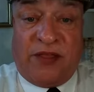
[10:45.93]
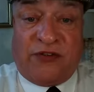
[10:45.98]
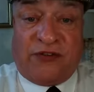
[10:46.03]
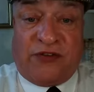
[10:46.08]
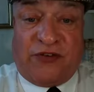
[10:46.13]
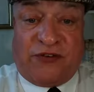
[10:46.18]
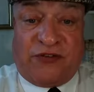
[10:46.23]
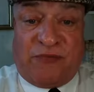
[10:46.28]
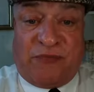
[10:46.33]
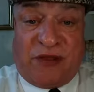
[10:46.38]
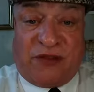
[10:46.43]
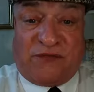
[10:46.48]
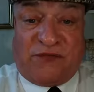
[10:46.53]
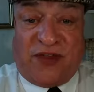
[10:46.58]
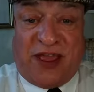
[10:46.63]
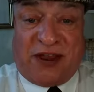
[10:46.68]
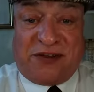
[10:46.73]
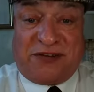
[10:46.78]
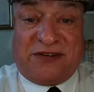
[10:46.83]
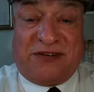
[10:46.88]
Susan
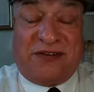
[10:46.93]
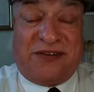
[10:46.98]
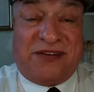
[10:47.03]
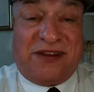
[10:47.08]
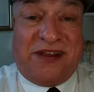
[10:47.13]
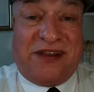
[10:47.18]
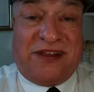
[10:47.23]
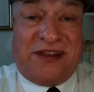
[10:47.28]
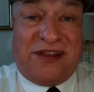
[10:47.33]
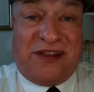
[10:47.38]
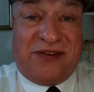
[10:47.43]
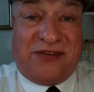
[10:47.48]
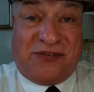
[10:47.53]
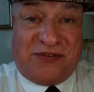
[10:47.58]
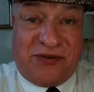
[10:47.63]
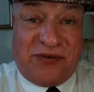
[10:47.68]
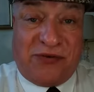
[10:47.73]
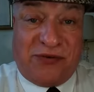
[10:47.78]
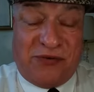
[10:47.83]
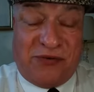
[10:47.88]
McFadden, Dinky
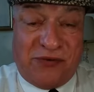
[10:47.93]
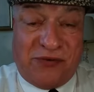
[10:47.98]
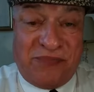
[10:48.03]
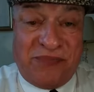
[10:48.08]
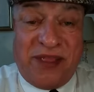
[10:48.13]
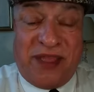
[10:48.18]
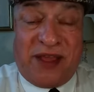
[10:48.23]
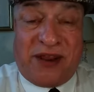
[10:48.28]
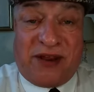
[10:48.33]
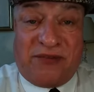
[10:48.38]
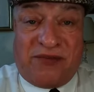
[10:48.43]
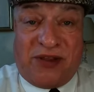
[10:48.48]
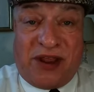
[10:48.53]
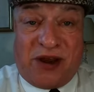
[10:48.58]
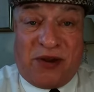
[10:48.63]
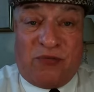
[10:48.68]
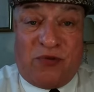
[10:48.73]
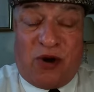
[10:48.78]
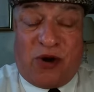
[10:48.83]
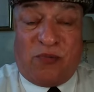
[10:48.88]
Doo, and a
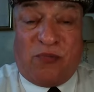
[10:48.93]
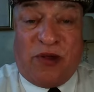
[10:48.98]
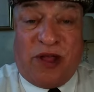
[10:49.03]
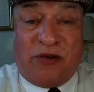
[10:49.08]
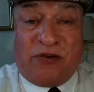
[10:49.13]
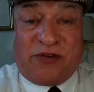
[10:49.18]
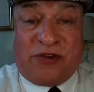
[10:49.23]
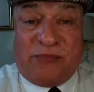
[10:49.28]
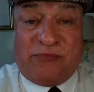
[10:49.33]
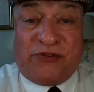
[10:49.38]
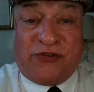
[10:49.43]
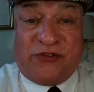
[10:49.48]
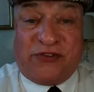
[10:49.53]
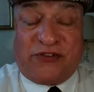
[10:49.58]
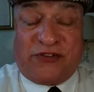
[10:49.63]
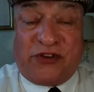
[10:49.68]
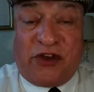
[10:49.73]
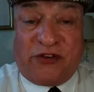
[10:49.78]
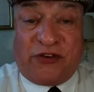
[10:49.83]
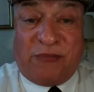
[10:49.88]
very warm welcome to
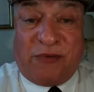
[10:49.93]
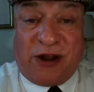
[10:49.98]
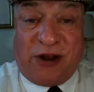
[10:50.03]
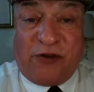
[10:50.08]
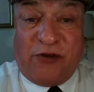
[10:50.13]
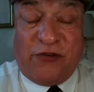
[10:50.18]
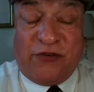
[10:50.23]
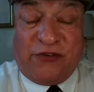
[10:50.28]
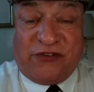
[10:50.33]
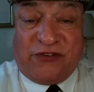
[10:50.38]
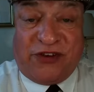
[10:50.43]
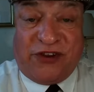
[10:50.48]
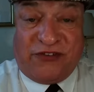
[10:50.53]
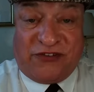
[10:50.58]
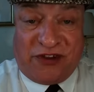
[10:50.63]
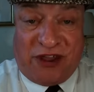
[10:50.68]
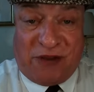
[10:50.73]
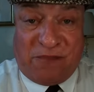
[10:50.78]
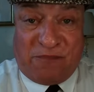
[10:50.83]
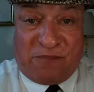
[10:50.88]
Scottie McClue's Tea
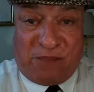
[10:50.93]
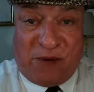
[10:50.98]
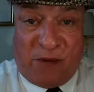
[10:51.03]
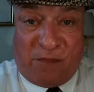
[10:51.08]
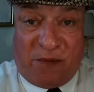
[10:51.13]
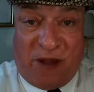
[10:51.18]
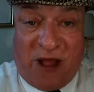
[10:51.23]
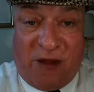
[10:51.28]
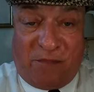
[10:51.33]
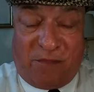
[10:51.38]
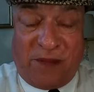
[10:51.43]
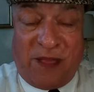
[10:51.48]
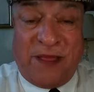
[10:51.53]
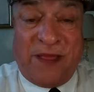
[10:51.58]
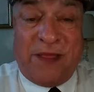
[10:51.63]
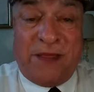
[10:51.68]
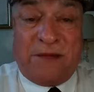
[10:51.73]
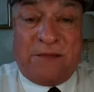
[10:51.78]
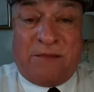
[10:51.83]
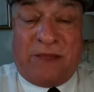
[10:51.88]
Time Pop-Up.
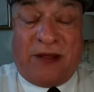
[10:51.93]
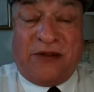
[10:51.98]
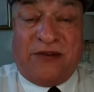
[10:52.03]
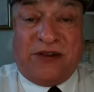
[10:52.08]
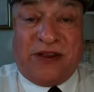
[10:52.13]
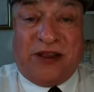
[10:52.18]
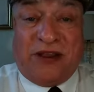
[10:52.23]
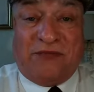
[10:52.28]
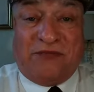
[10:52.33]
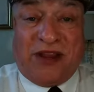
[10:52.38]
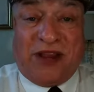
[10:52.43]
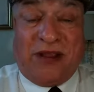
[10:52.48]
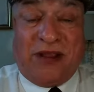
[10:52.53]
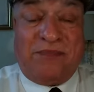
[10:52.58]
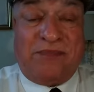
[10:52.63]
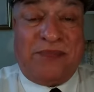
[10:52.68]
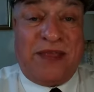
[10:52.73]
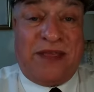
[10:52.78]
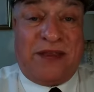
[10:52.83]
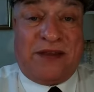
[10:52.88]
Monday
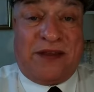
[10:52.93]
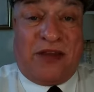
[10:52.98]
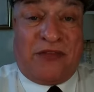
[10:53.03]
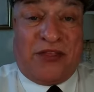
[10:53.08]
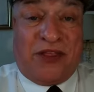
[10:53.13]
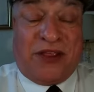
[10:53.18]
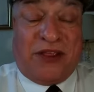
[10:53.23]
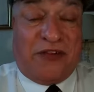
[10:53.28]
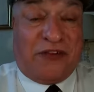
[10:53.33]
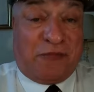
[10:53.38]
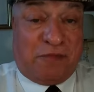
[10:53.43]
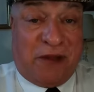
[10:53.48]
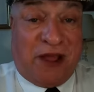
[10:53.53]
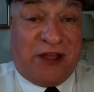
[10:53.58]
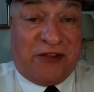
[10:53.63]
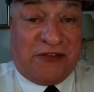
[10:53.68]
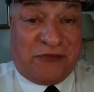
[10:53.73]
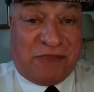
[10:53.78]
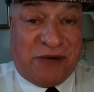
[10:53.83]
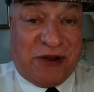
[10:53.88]
evening, nothing gets
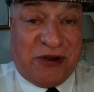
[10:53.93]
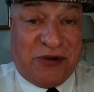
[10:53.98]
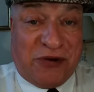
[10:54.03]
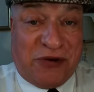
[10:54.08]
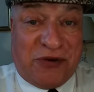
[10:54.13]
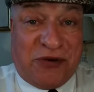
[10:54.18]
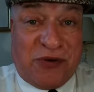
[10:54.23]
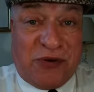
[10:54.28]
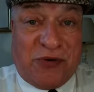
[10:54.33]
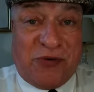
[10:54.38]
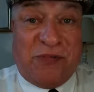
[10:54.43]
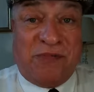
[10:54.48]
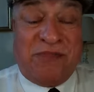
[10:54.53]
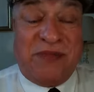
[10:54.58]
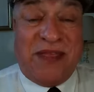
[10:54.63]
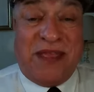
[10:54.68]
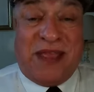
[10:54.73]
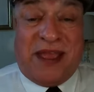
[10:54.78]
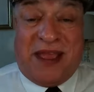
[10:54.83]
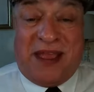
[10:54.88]
past me, you know.
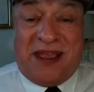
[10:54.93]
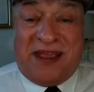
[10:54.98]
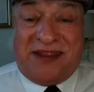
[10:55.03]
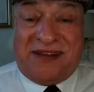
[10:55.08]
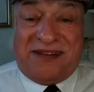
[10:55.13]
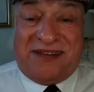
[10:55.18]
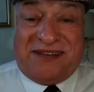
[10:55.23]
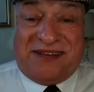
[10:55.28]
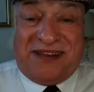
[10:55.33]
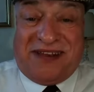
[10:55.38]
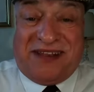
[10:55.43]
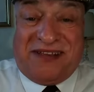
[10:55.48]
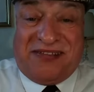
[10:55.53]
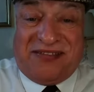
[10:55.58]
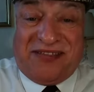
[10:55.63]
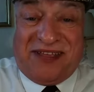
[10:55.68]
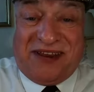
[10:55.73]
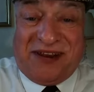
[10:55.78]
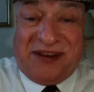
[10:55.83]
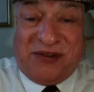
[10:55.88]
And
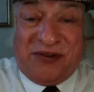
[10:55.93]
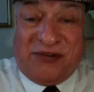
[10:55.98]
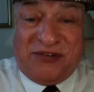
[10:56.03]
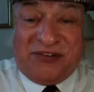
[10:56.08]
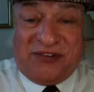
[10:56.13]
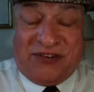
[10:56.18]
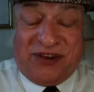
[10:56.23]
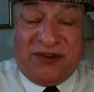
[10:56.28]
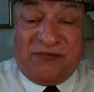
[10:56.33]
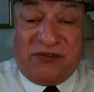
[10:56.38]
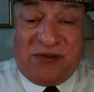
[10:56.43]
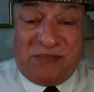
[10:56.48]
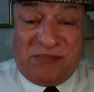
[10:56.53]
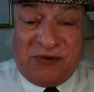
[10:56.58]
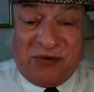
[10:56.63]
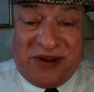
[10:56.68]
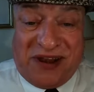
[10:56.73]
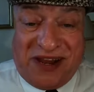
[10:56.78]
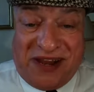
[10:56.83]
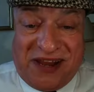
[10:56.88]
there it goes. Stephen
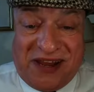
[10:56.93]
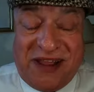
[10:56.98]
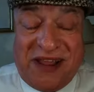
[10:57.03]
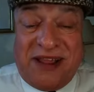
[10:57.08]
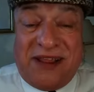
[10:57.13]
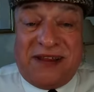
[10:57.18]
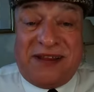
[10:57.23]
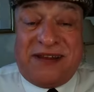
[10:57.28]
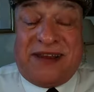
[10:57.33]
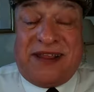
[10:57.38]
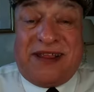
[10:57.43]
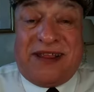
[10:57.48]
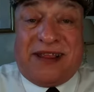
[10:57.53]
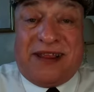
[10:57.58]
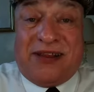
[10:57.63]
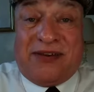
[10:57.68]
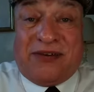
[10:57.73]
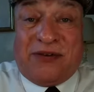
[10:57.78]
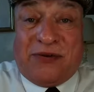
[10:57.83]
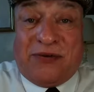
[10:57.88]
Mooney,
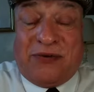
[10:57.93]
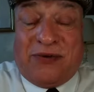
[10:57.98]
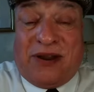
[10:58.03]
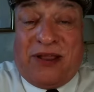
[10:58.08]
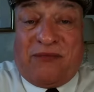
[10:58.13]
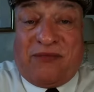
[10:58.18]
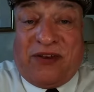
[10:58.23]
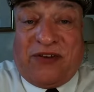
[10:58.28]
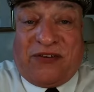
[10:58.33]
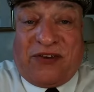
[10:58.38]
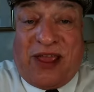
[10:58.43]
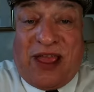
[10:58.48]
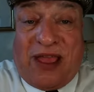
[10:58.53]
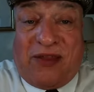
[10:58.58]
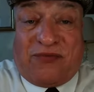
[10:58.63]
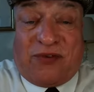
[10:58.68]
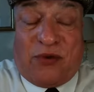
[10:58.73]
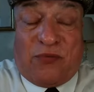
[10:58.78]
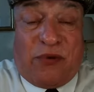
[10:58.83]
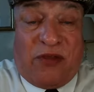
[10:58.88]
Dinky Doo, lovely to
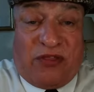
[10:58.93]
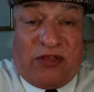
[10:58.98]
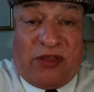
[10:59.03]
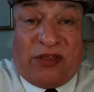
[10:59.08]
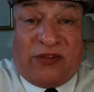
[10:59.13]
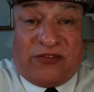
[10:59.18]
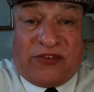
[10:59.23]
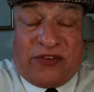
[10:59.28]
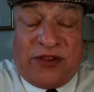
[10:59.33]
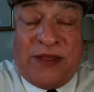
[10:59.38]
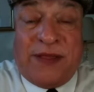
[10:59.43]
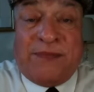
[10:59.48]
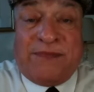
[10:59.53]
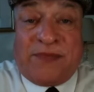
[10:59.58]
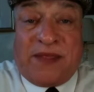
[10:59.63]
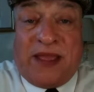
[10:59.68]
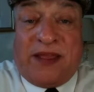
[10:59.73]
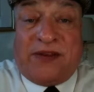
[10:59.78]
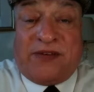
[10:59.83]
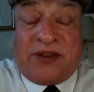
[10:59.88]
have you with us.
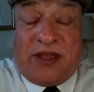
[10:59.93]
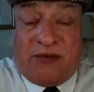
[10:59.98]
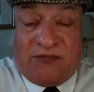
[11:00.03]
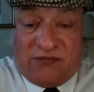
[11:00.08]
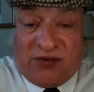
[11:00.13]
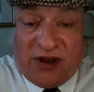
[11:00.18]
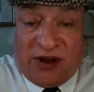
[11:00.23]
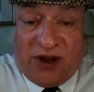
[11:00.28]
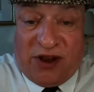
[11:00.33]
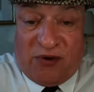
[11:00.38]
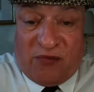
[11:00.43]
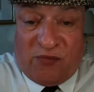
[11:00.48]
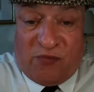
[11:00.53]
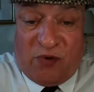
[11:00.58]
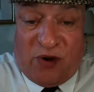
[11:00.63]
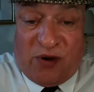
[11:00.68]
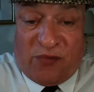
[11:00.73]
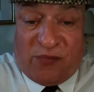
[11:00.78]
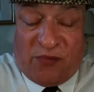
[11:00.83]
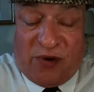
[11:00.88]
And a very
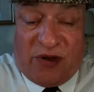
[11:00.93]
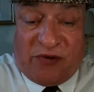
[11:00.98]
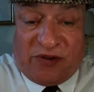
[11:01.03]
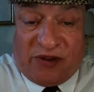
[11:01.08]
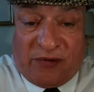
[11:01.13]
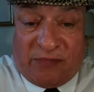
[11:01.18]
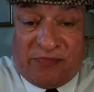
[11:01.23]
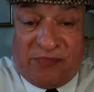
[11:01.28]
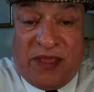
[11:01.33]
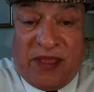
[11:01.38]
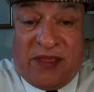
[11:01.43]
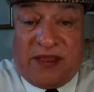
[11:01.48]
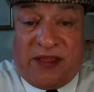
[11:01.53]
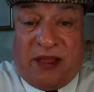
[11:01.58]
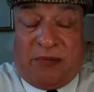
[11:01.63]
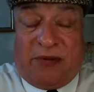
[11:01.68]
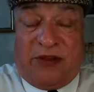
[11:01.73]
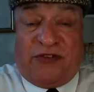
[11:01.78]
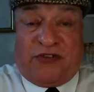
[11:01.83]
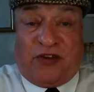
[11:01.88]
warm welcome.
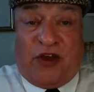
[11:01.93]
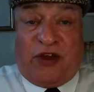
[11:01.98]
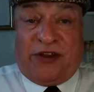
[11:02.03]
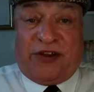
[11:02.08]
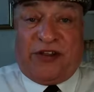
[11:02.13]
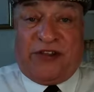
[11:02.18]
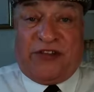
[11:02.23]
Come and join